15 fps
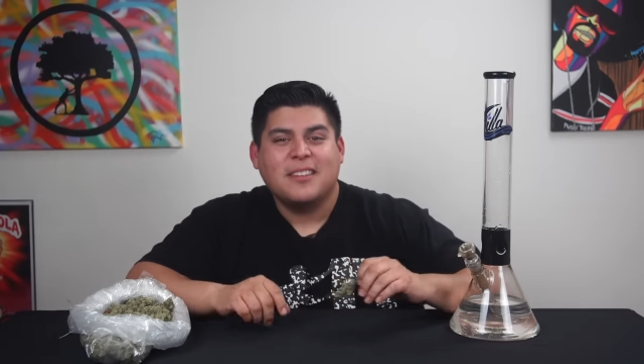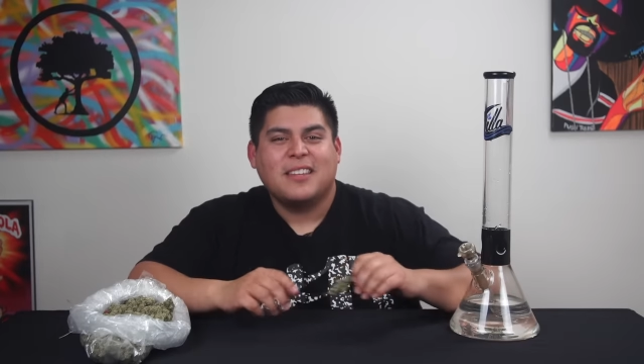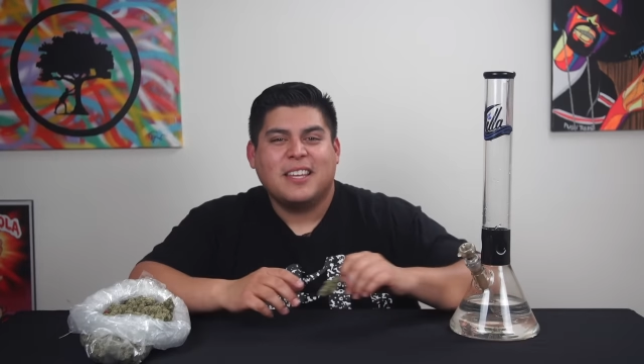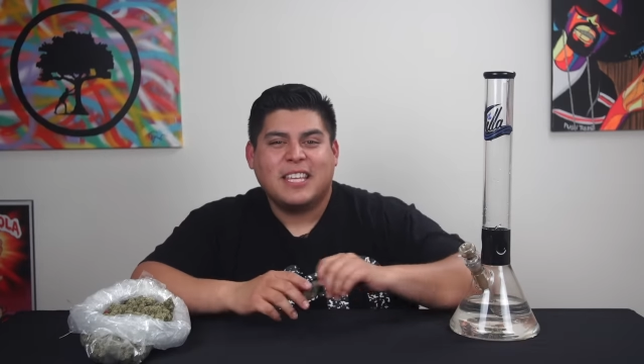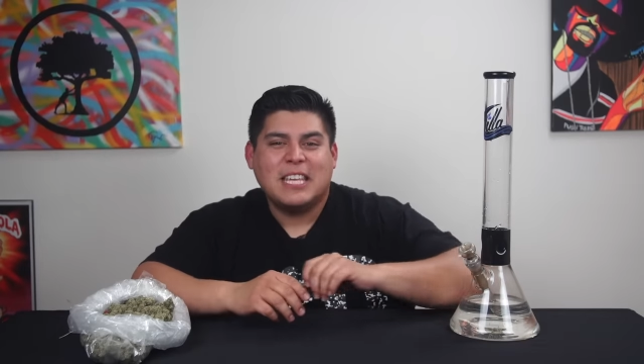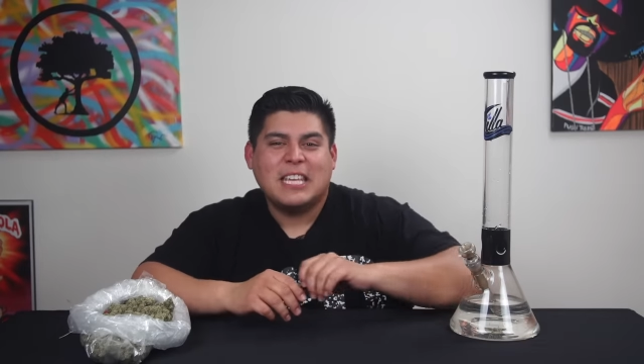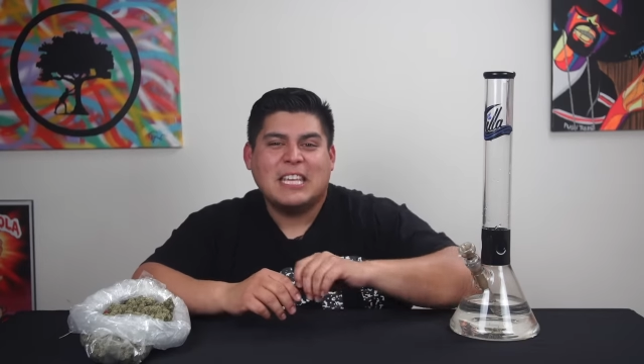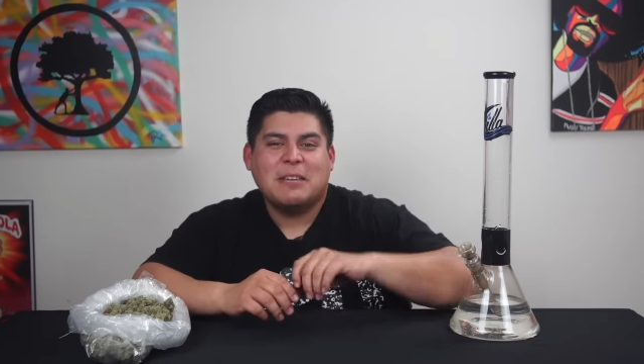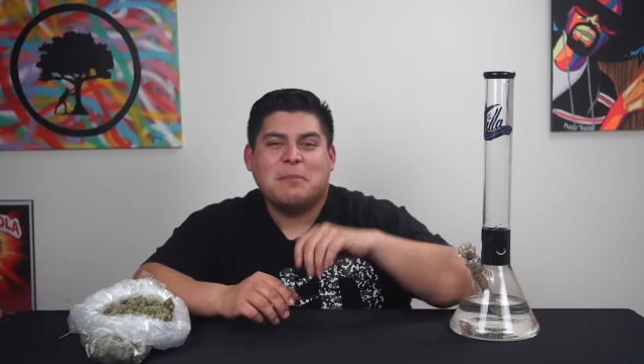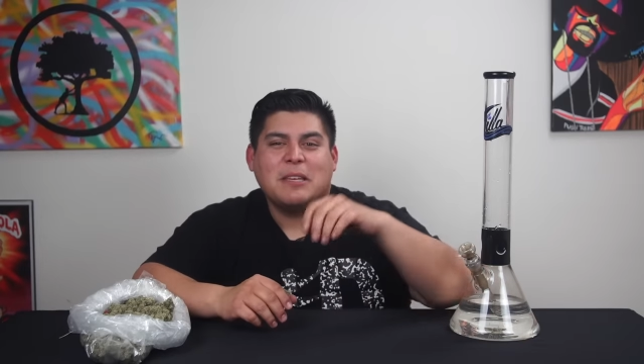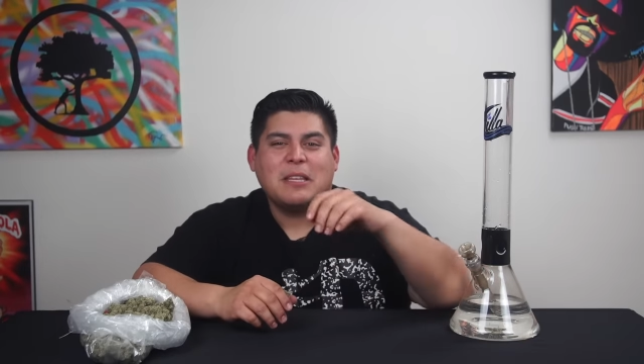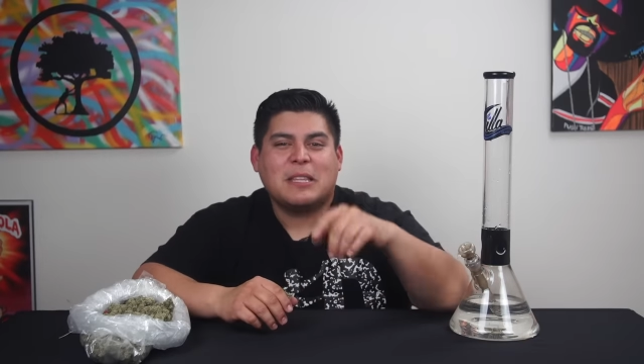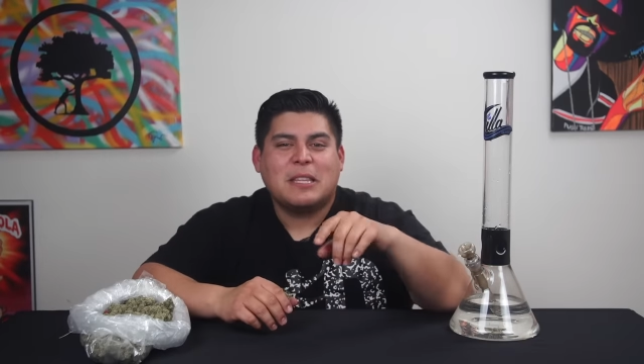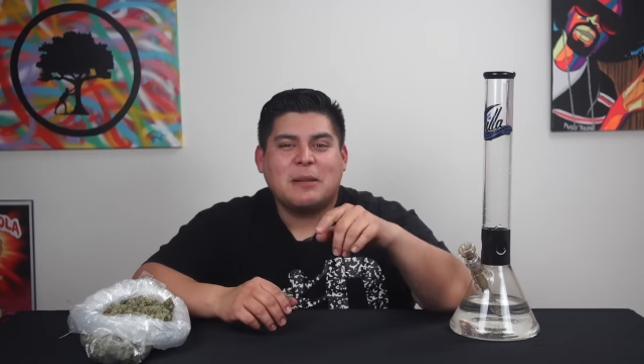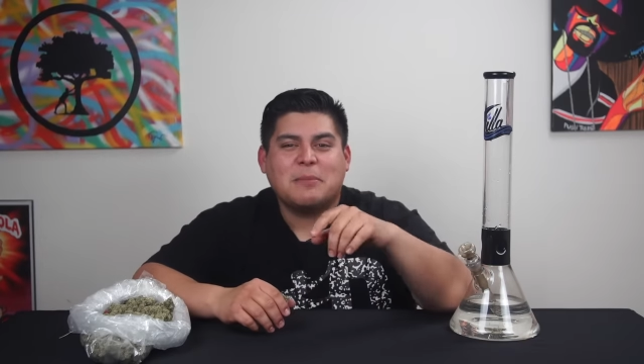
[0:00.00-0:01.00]
that keep giving me
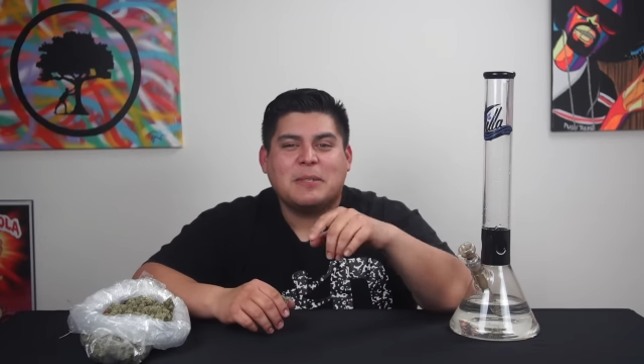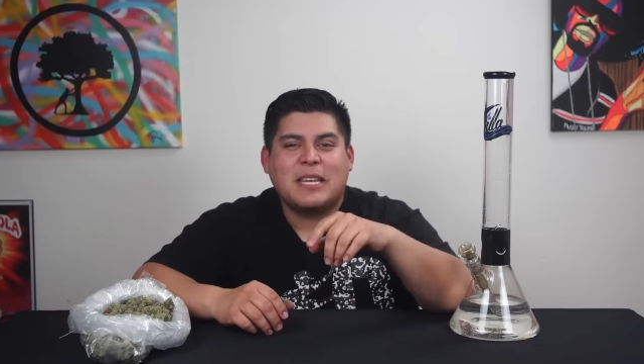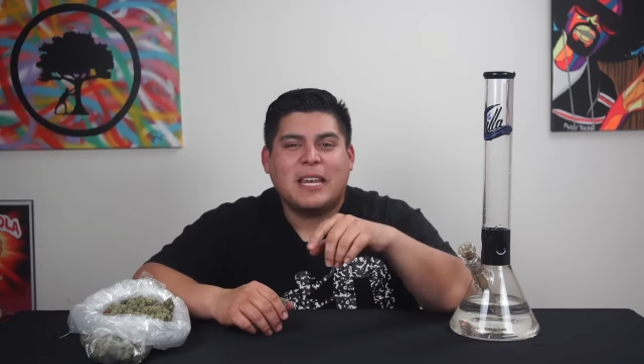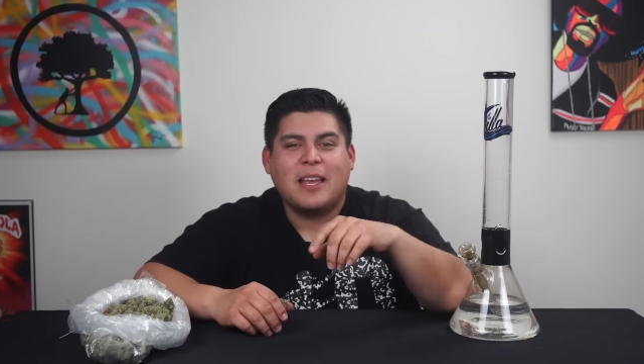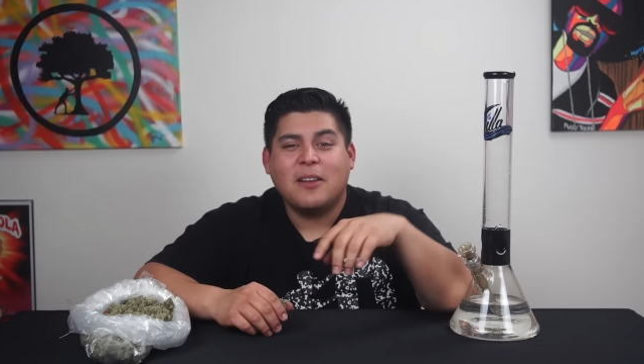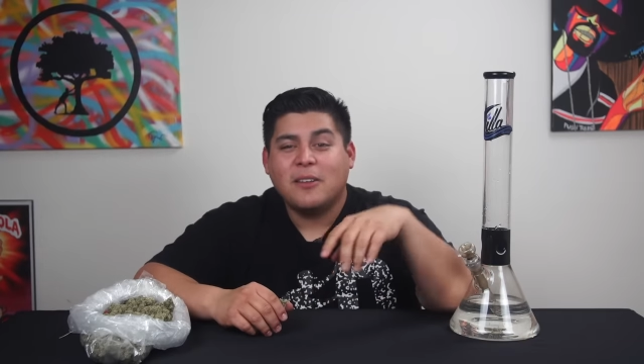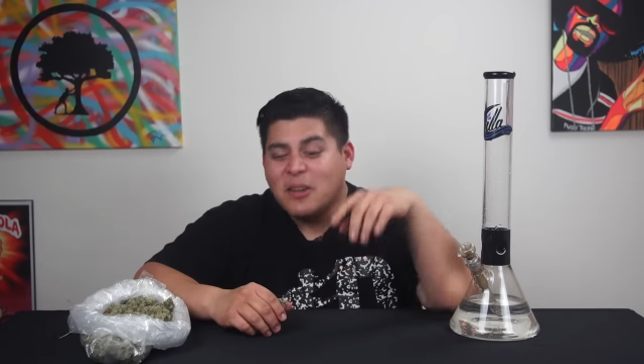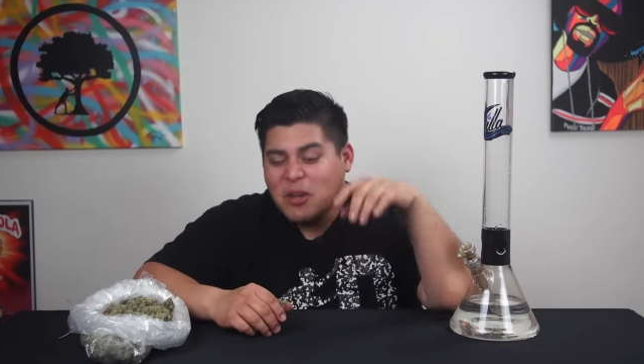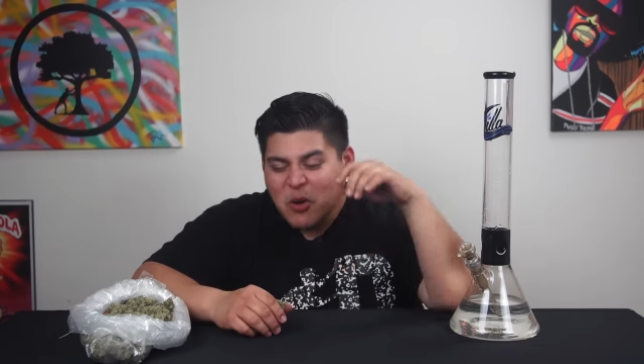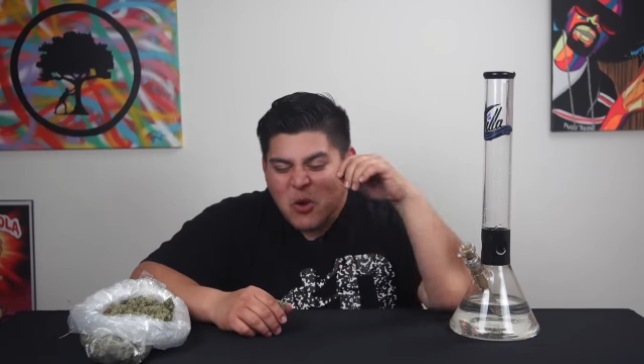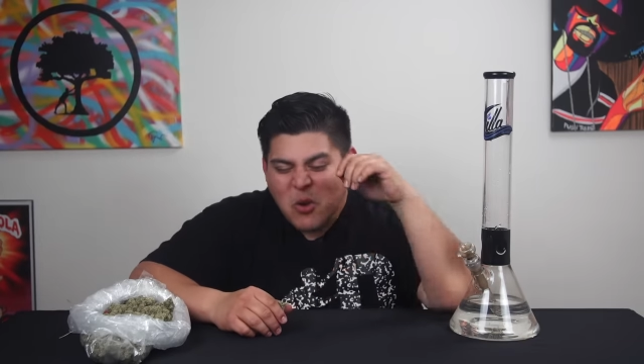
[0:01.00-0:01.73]
a thumbs down